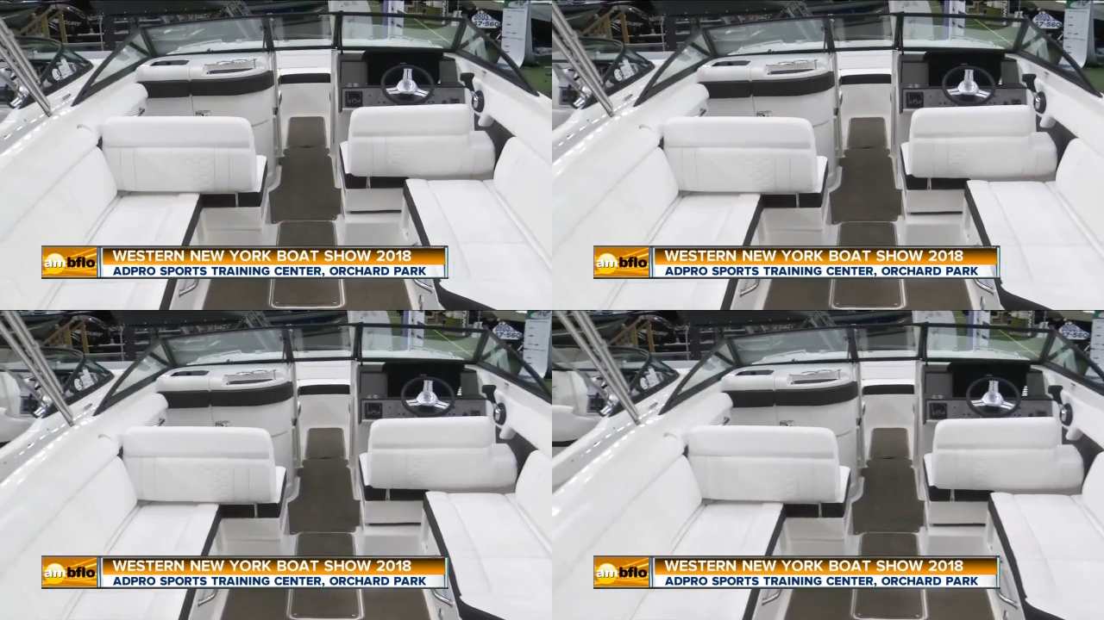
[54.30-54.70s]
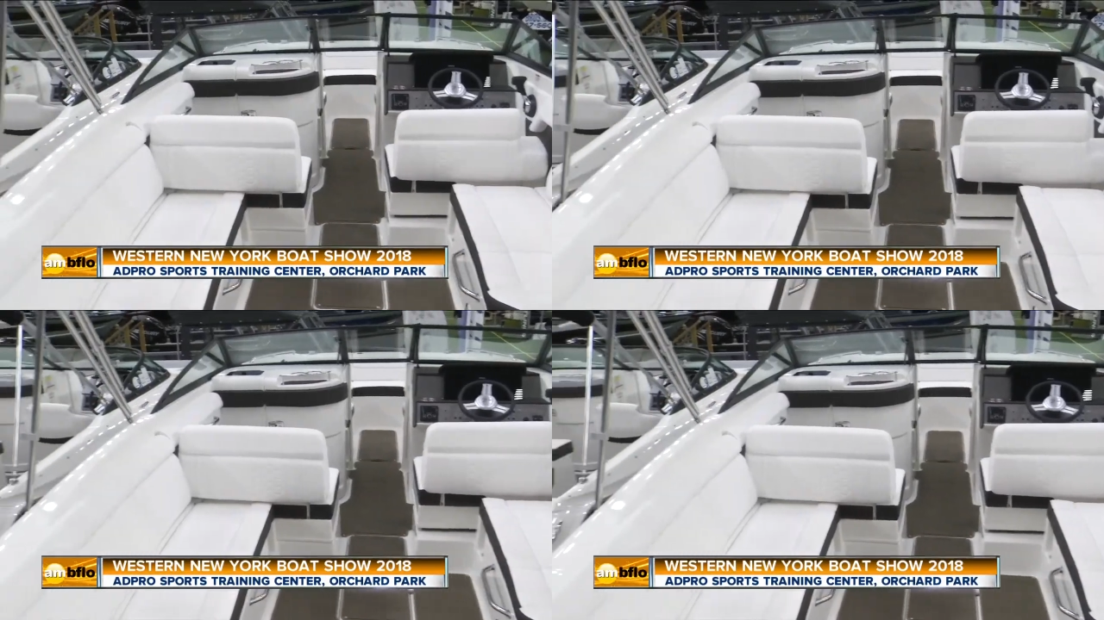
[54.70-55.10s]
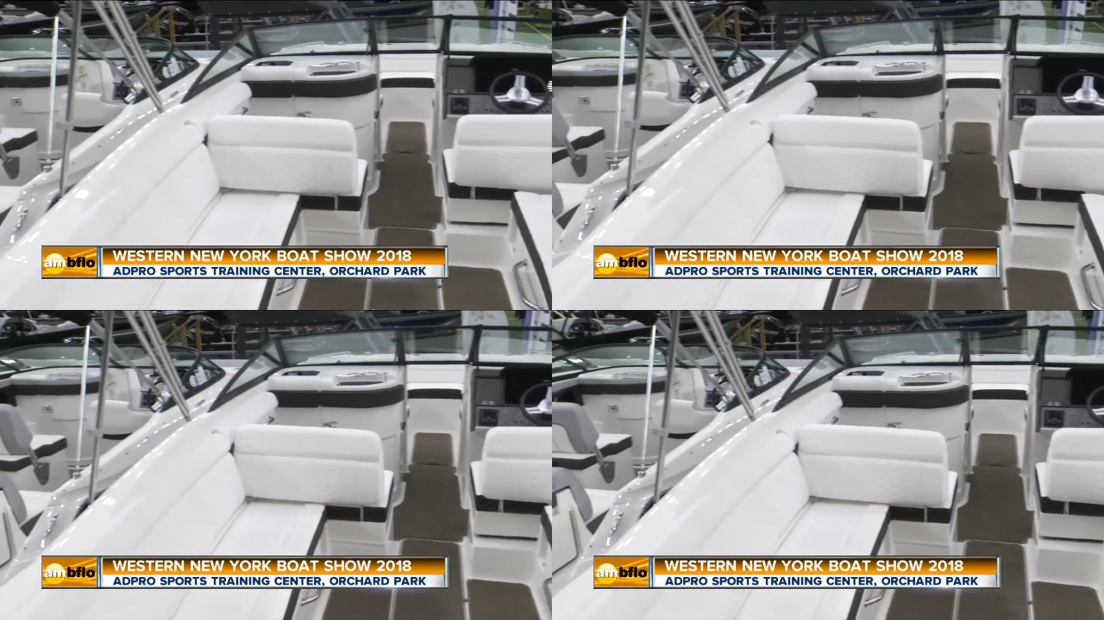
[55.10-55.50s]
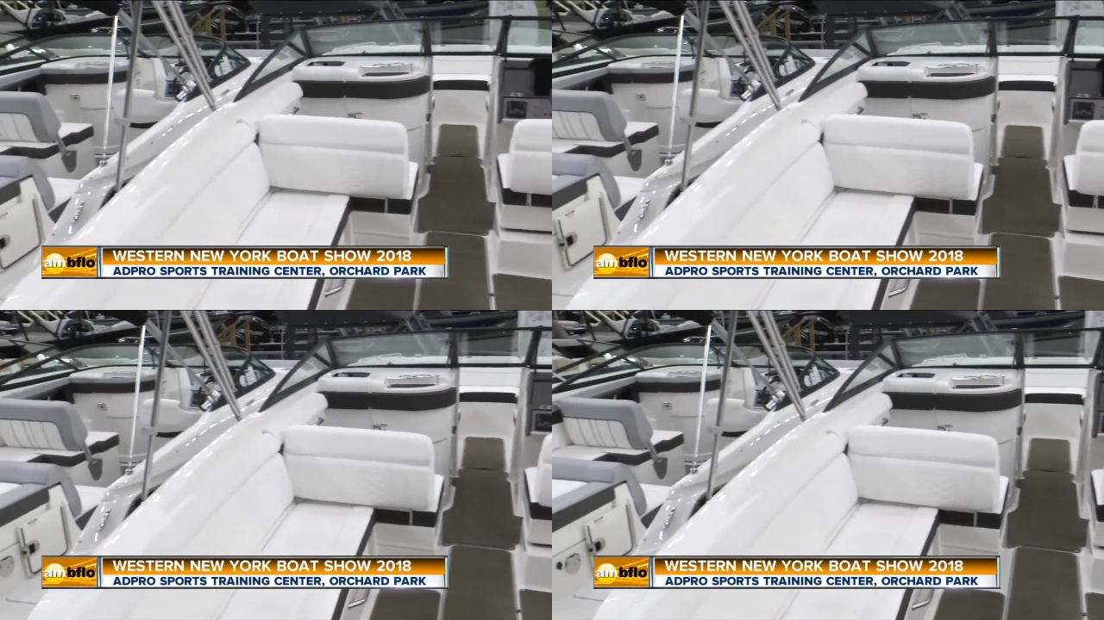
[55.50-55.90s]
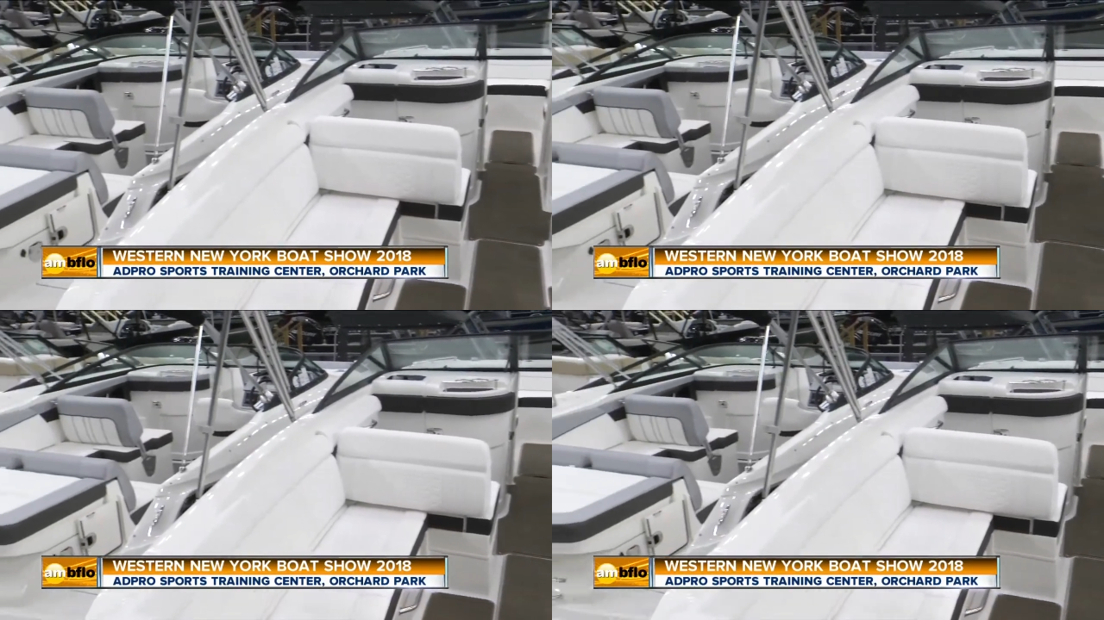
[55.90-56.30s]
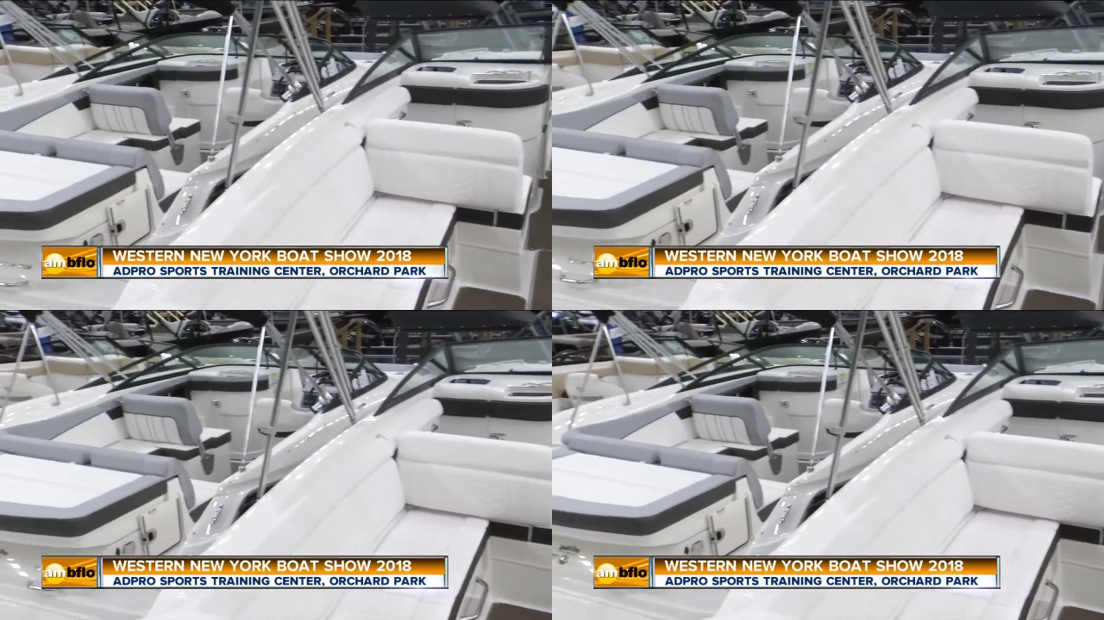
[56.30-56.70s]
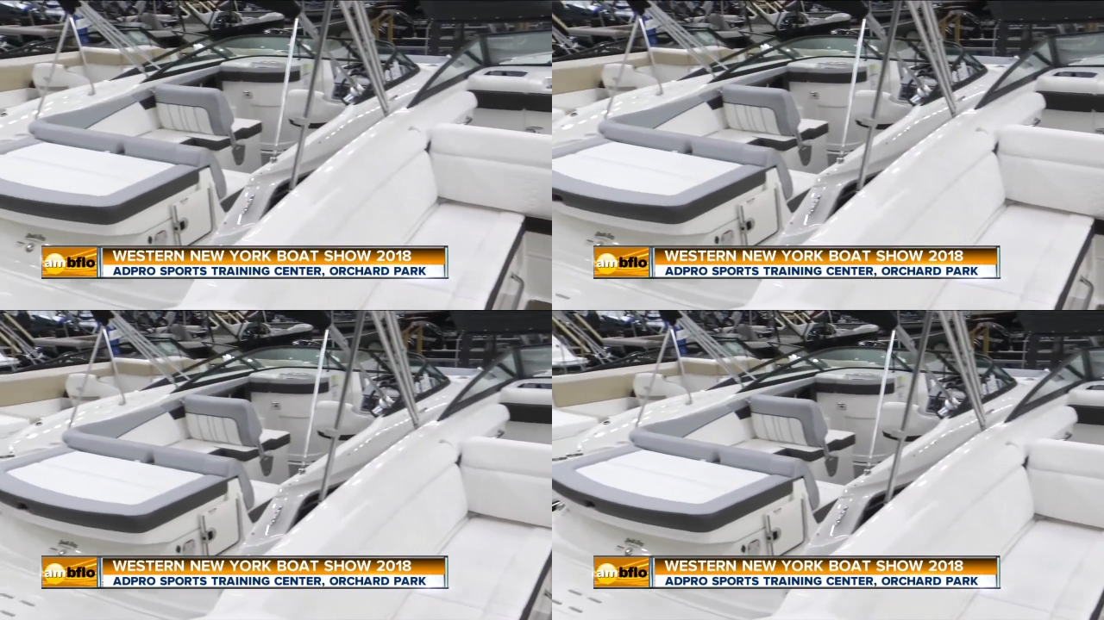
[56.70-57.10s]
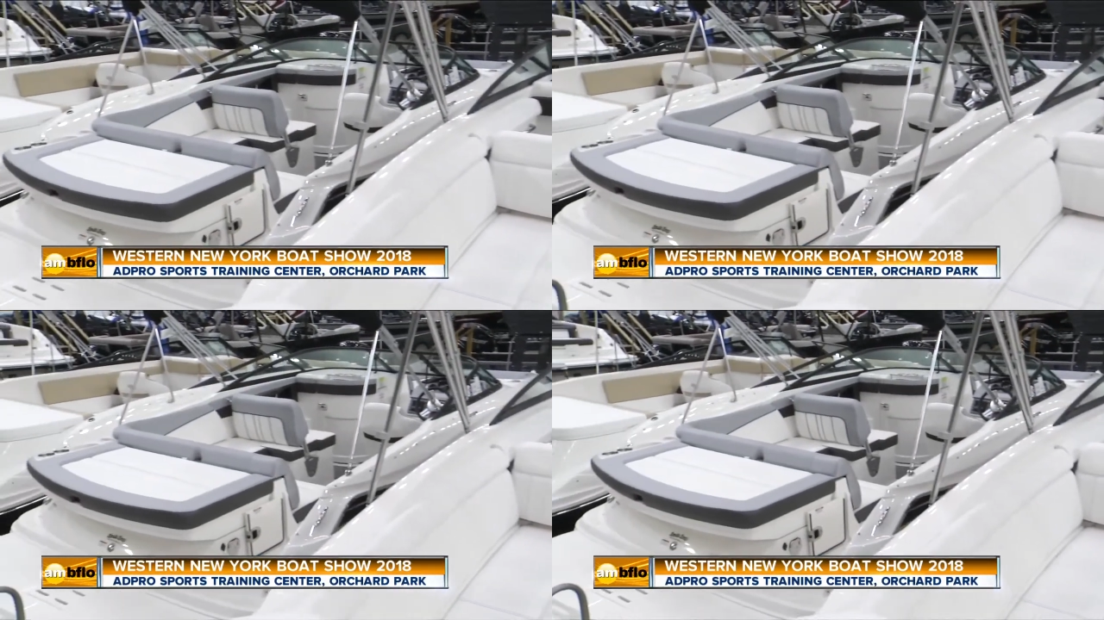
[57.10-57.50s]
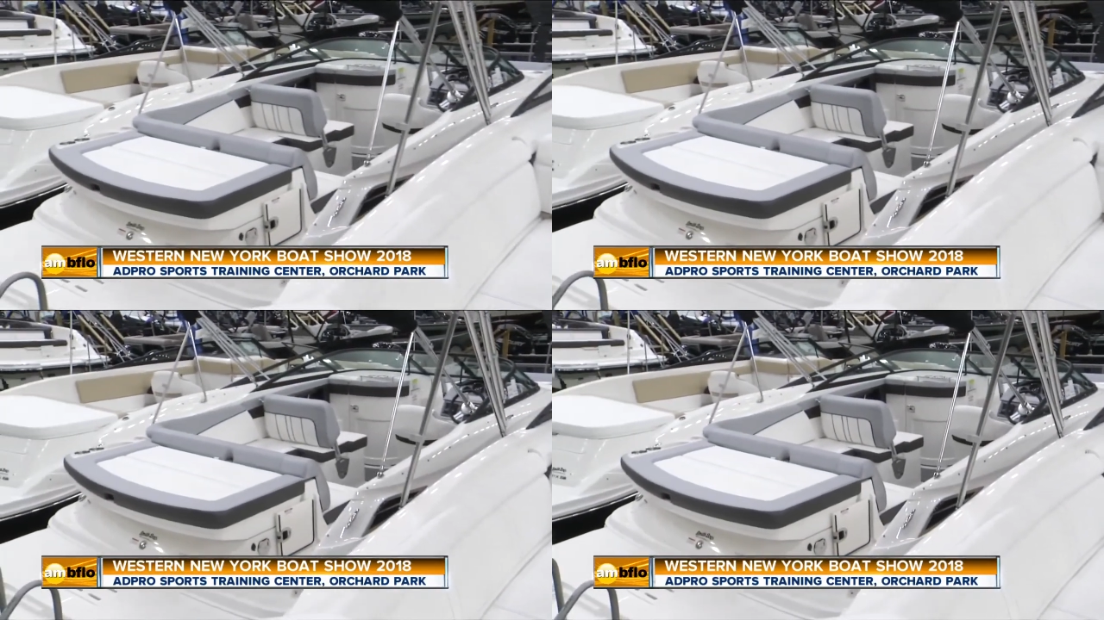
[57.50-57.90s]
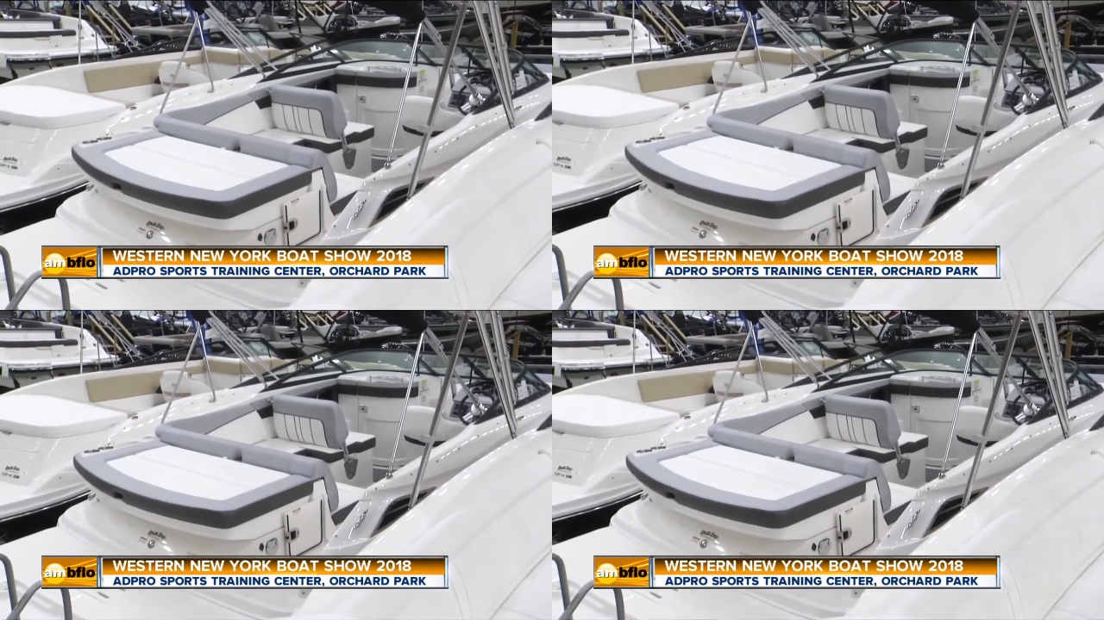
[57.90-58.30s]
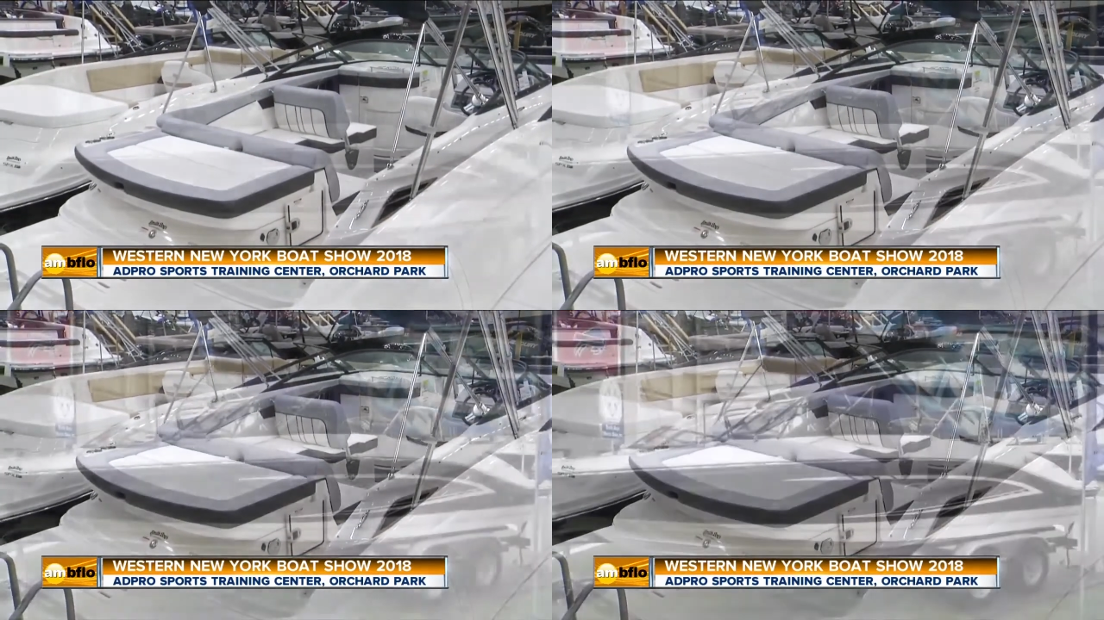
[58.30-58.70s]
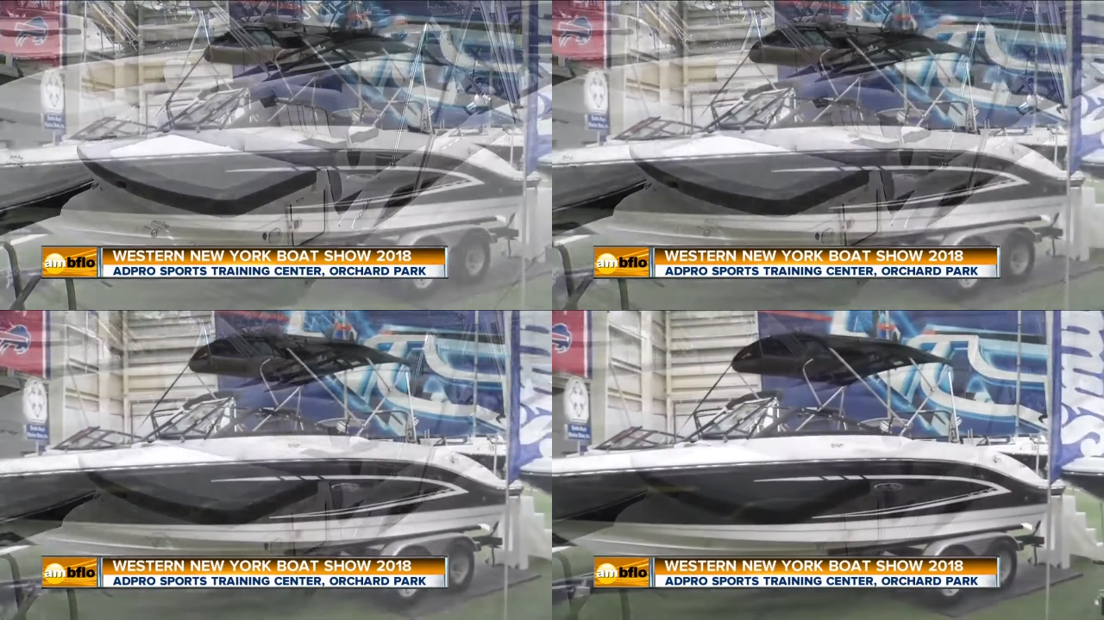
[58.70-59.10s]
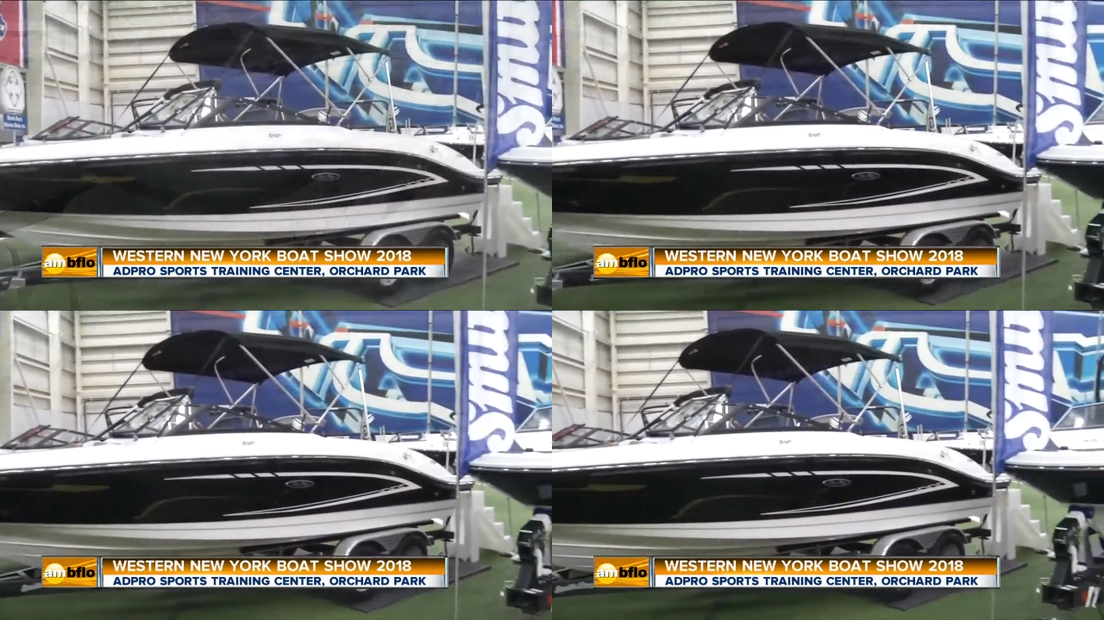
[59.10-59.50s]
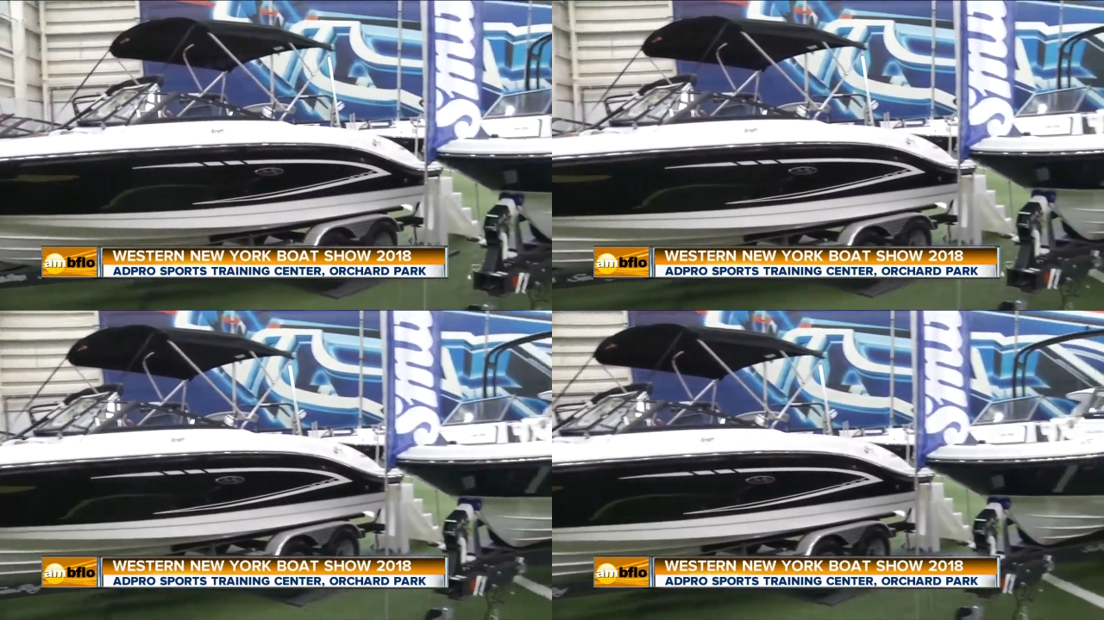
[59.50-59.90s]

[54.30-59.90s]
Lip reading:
Nobody's mouth can be seen.